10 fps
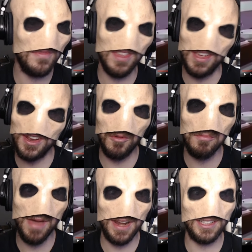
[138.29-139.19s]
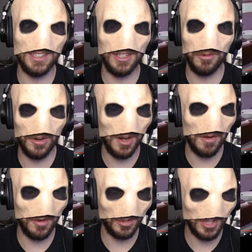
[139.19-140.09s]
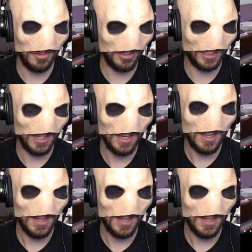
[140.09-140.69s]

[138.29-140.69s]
you know, medically or whatever, which I think